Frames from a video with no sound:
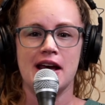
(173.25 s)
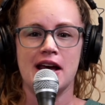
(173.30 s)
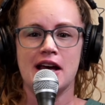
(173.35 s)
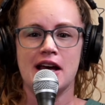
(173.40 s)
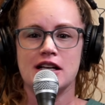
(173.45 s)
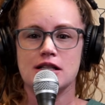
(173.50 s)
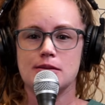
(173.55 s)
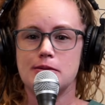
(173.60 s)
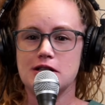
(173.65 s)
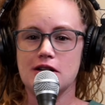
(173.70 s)

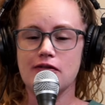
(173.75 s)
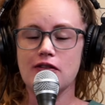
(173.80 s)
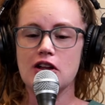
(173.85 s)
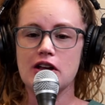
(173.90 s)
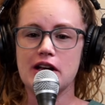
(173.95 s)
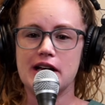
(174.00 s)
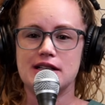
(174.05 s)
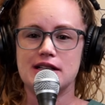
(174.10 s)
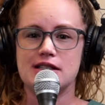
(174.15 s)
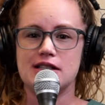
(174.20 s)
Specifically,
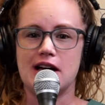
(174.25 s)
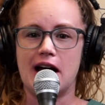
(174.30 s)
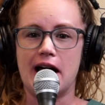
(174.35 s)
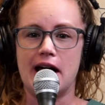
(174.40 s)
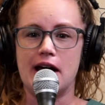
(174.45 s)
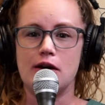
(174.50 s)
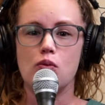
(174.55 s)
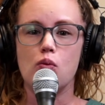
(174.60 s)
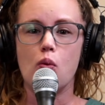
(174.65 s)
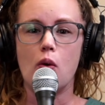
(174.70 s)
it's
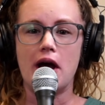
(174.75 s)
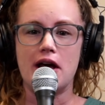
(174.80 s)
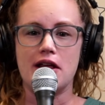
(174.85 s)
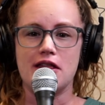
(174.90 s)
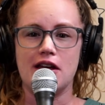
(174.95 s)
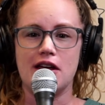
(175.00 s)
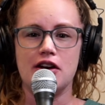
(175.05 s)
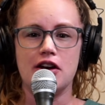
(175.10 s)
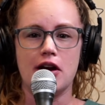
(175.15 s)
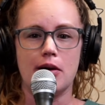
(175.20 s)
tied with
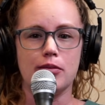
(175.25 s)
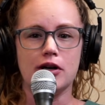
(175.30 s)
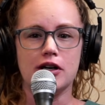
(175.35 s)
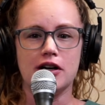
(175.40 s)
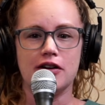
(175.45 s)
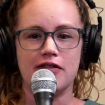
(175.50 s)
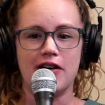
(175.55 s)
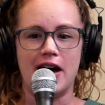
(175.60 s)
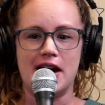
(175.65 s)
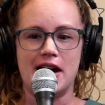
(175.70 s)
a number of
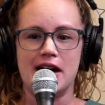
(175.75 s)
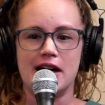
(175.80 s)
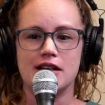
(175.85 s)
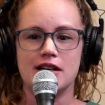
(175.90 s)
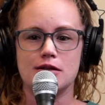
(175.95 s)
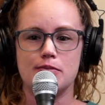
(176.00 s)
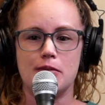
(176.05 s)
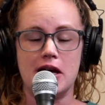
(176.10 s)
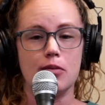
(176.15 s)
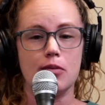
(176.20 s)
headaches
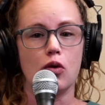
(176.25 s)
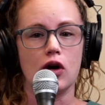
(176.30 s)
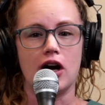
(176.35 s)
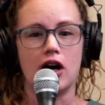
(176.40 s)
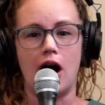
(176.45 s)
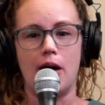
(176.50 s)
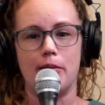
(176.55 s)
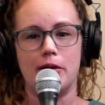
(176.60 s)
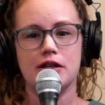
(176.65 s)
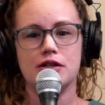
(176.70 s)
being more
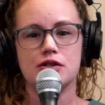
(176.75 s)
common.